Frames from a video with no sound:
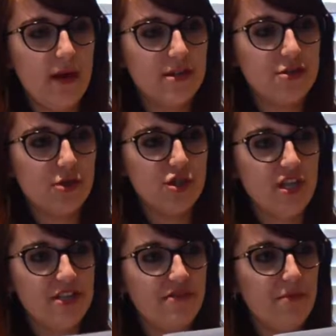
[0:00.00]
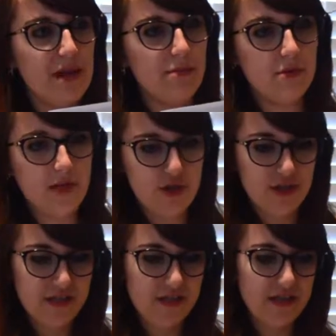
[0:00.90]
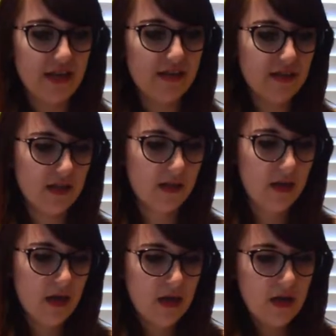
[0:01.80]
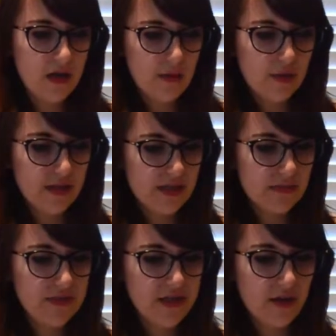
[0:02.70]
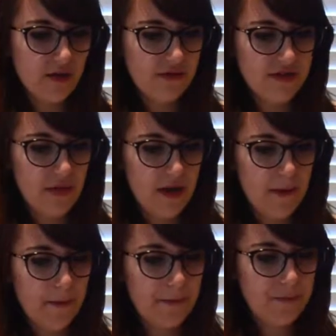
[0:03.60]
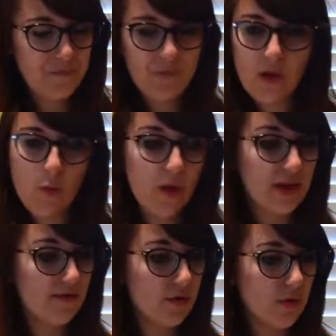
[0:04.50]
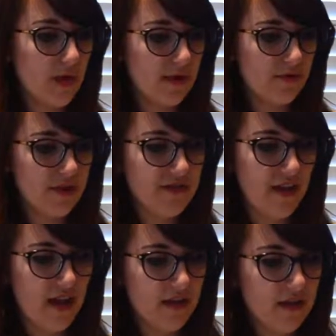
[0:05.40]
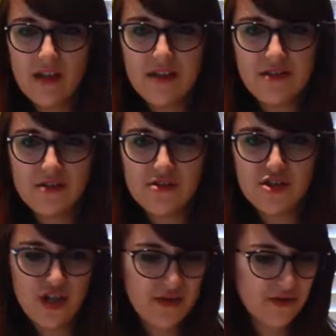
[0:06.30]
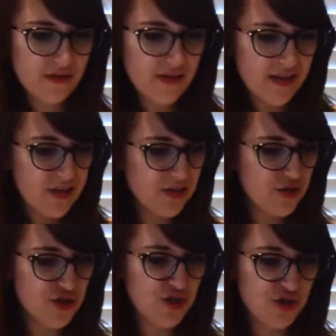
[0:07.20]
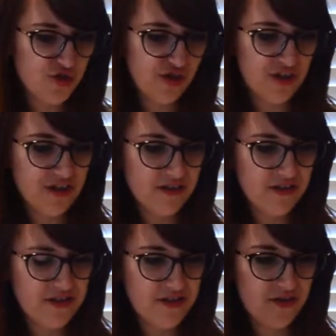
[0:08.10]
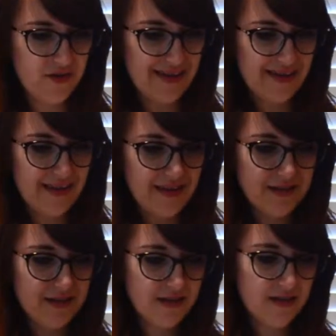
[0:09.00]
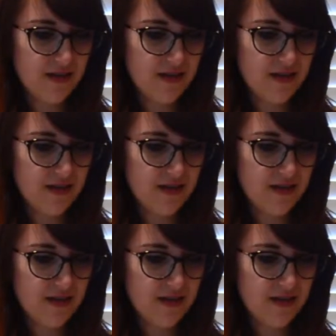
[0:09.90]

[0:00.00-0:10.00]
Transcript: extra sheets of paper that just decided to print themselves, but whatever, it's fine. These are generally short, so I guess